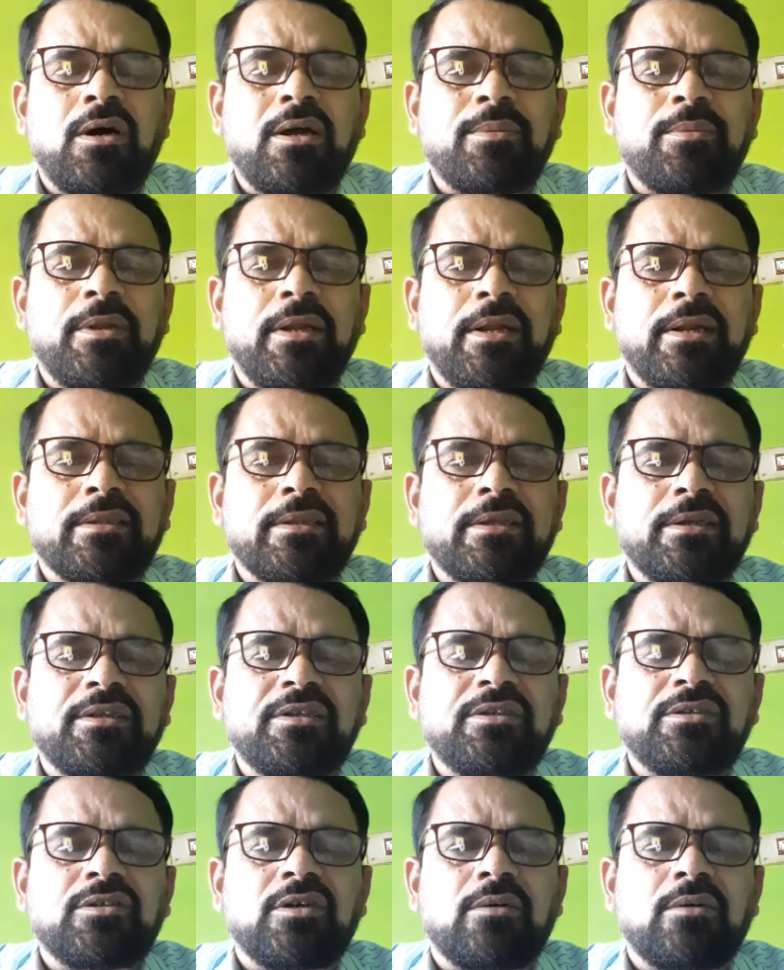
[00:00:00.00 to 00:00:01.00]
who are beyond the
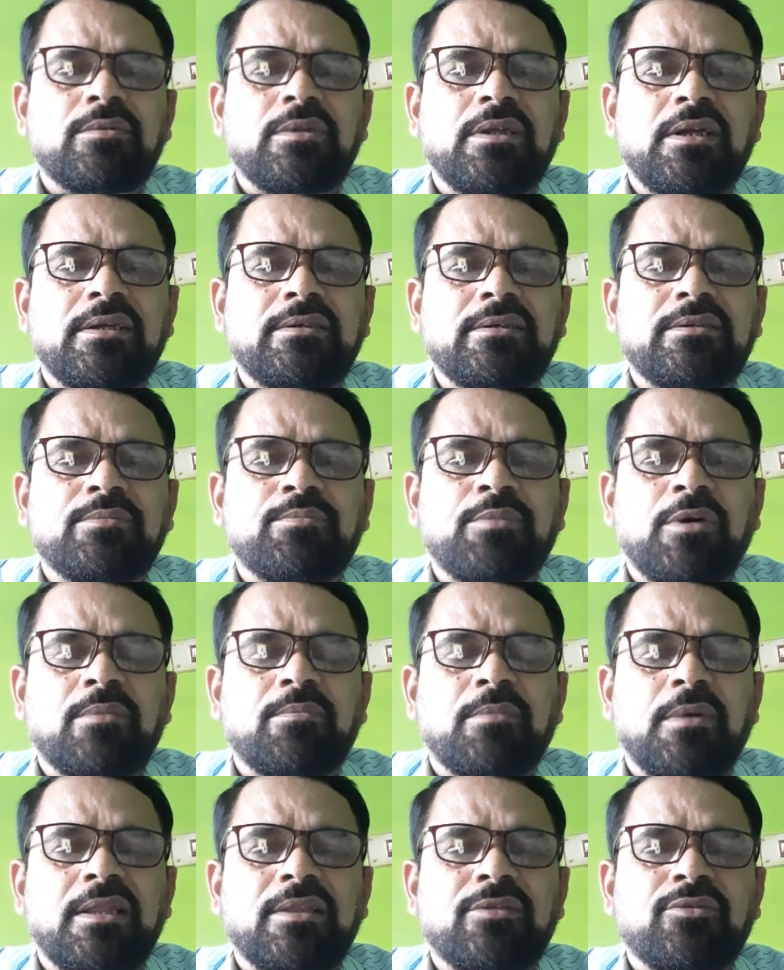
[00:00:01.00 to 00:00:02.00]
reach of that
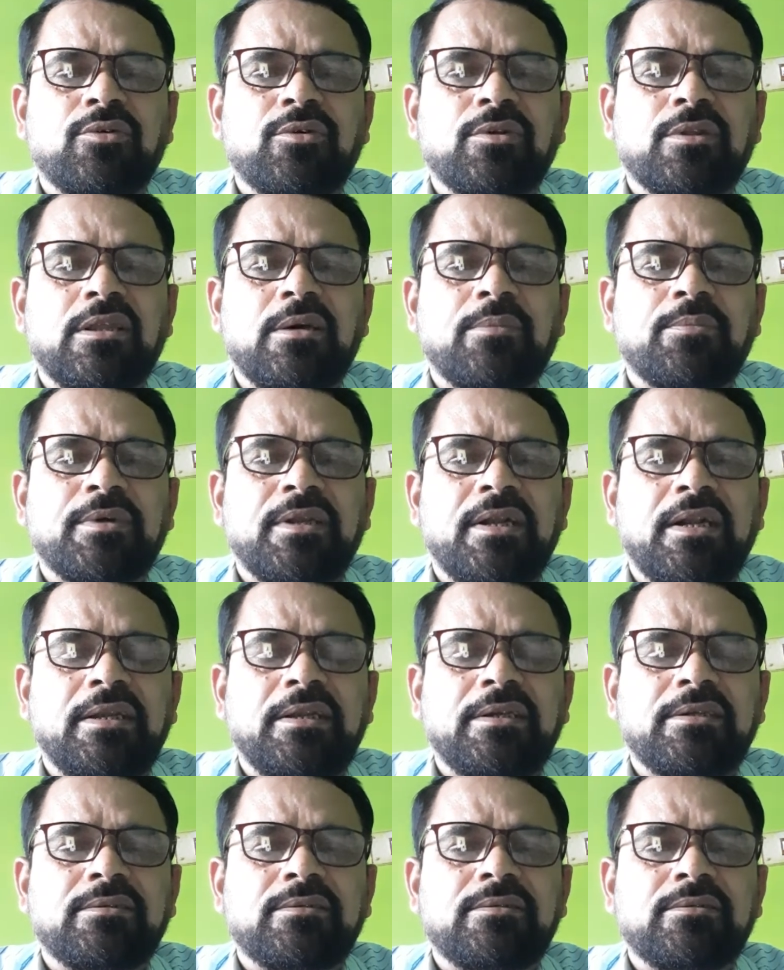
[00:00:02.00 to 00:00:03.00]
formal source of
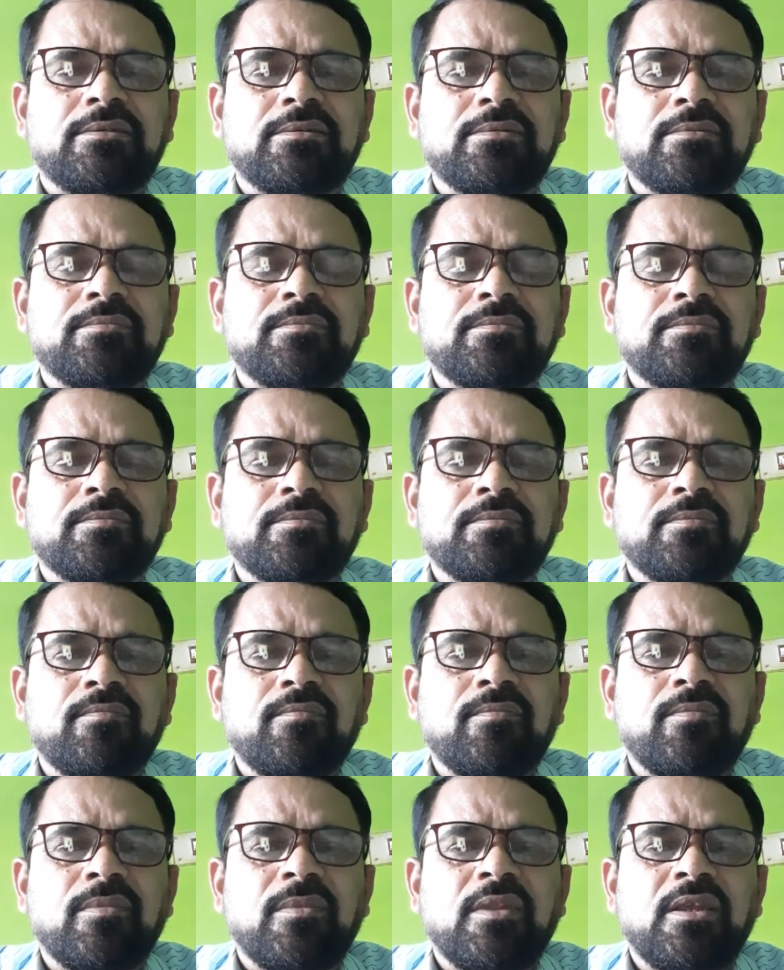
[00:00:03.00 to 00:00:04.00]
credit.
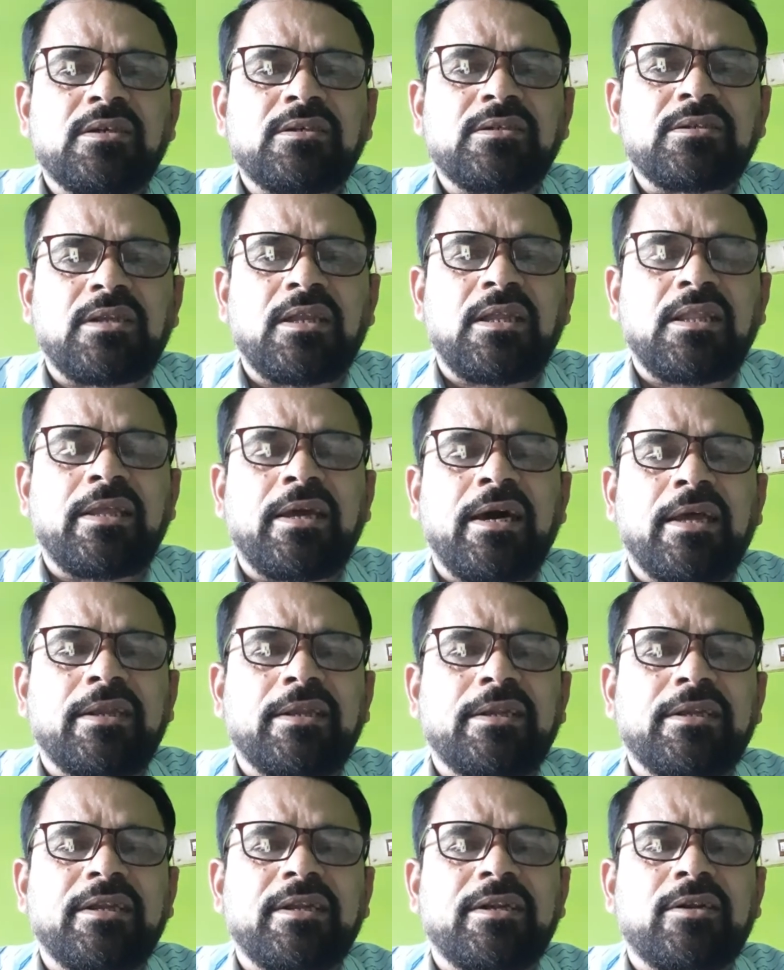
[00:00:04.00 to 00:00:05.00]
Still they are
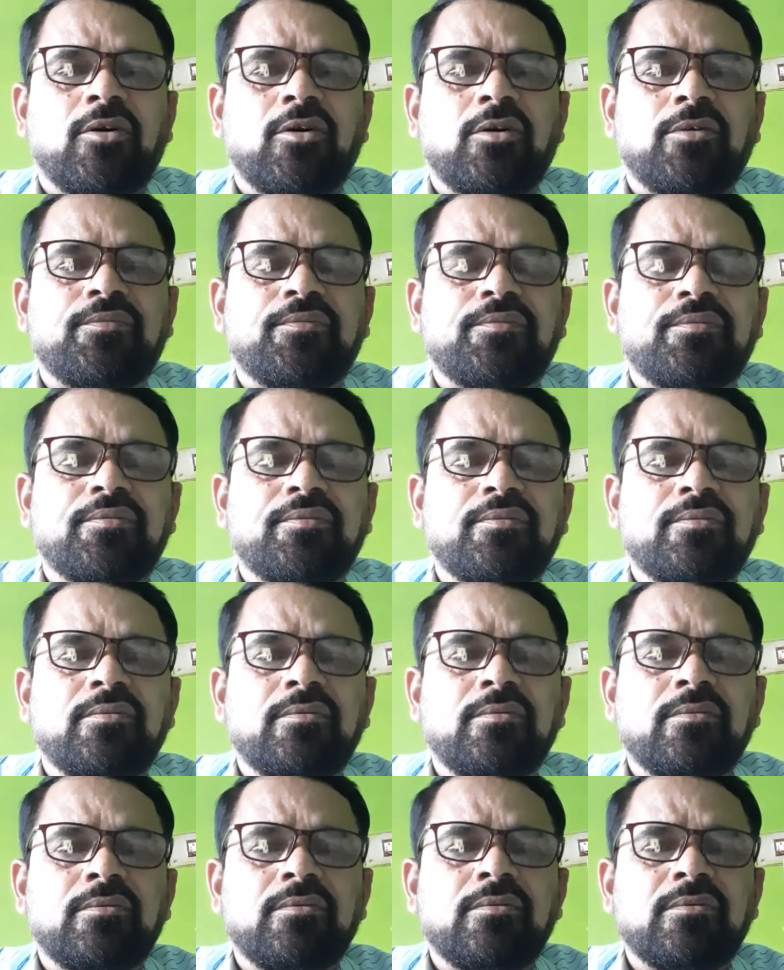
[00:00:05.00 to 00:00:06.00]
in need of
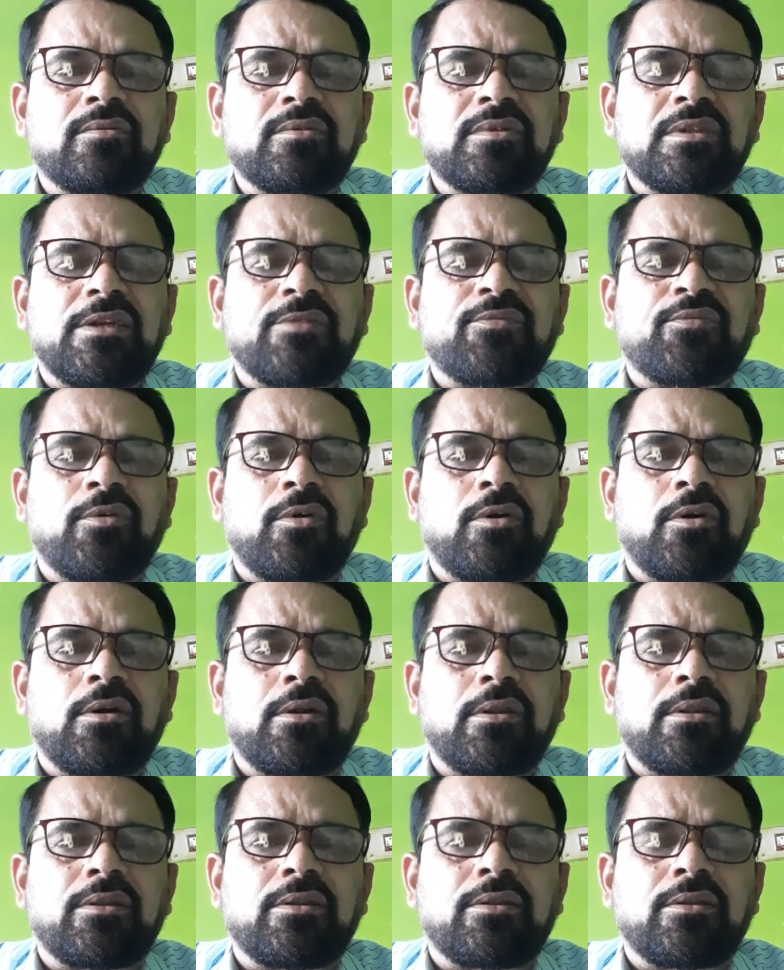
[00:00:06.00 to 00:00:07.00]
that
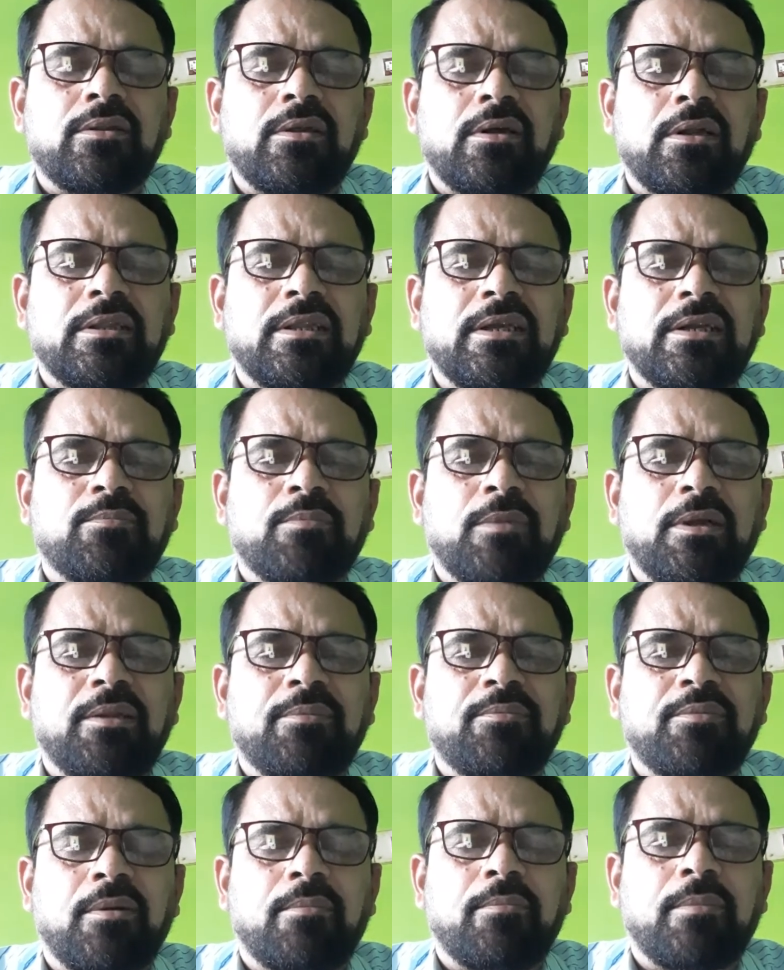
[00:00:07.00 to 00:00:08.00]
funds or that
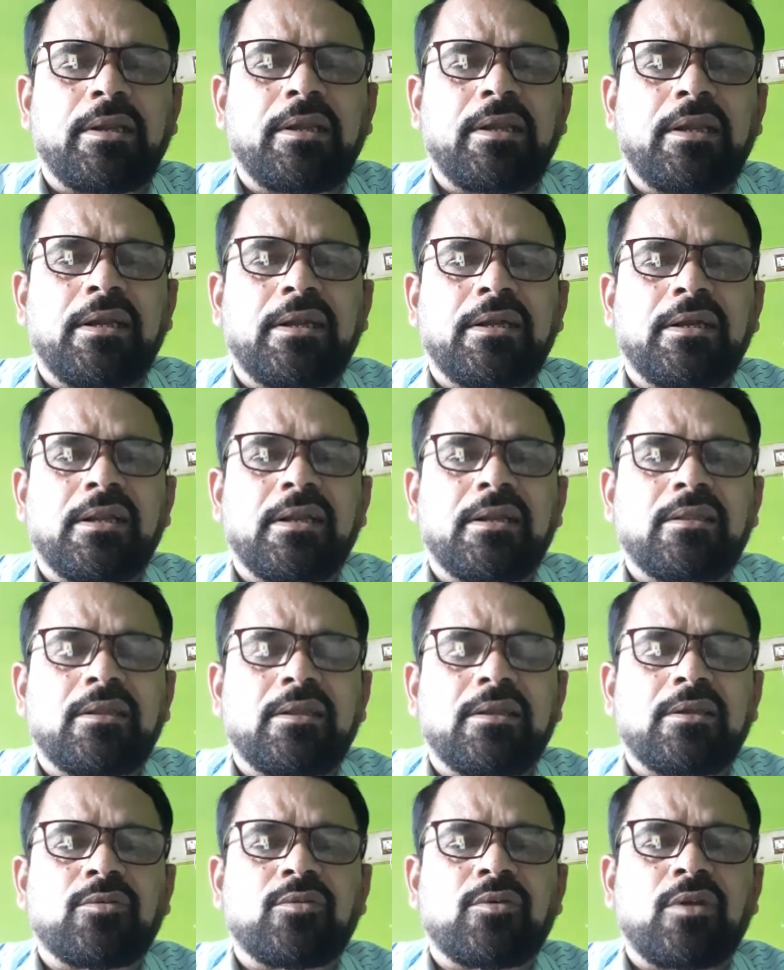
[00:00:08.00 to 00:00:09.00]
money from money lenders
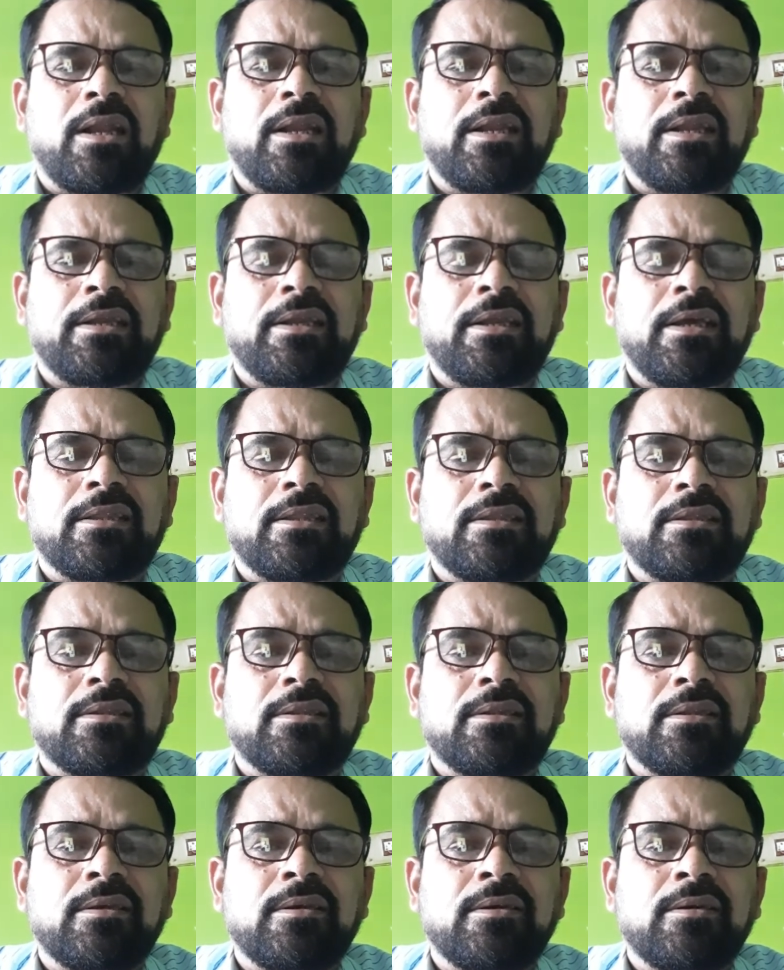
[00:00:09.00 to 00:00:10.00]
in rural areas.
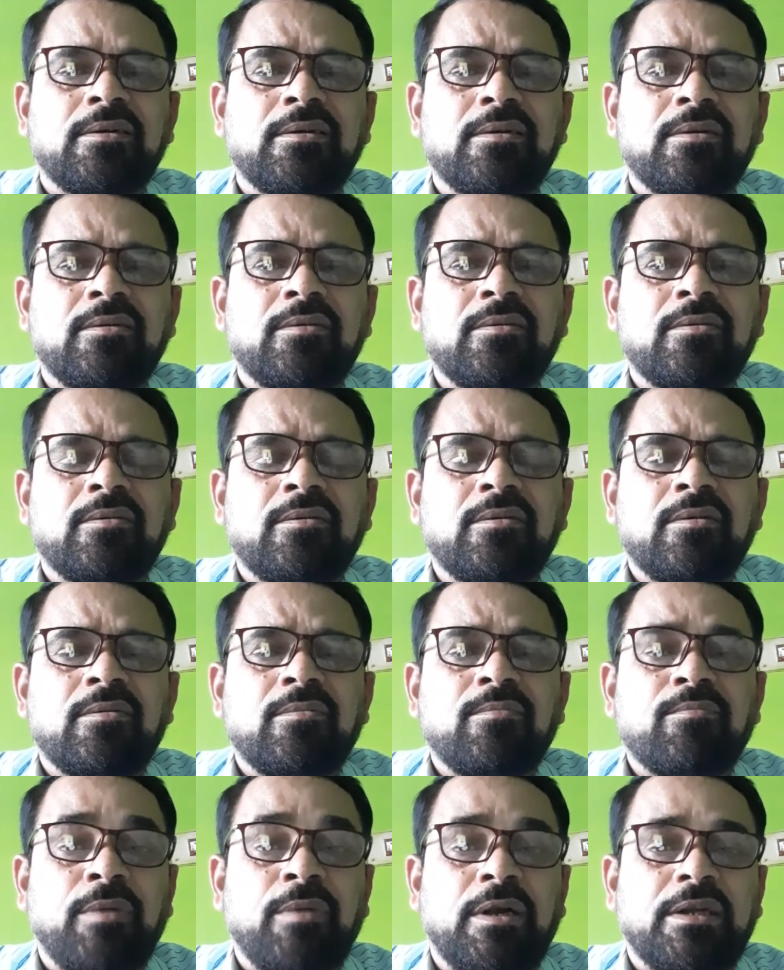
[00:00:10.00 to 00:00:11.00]

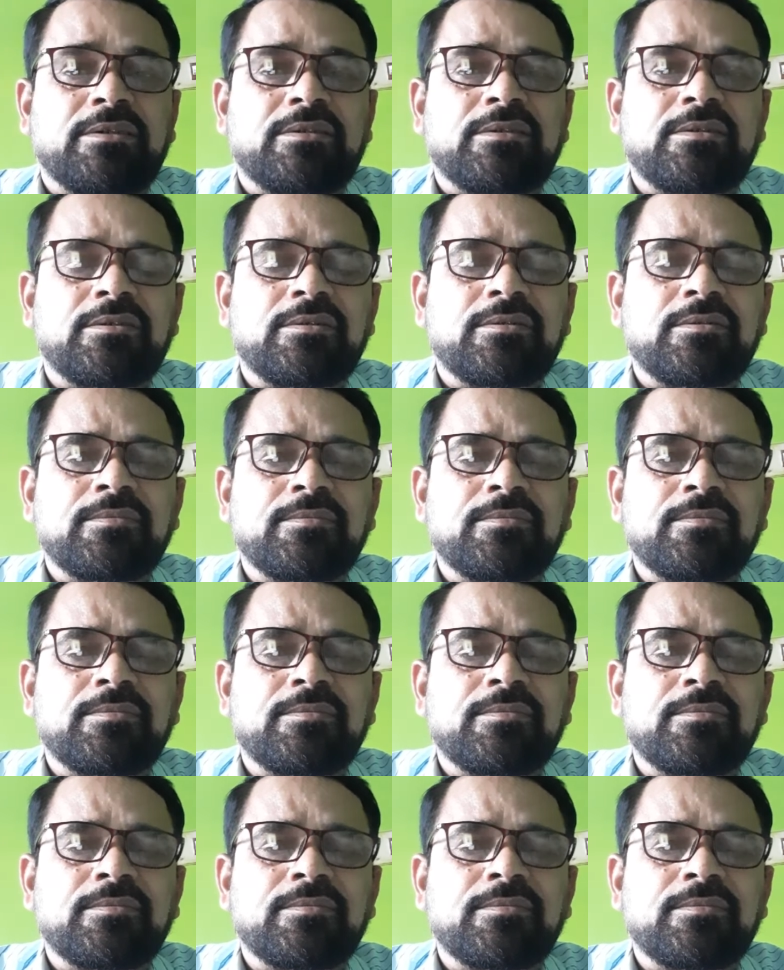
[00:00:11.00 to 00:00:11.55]
But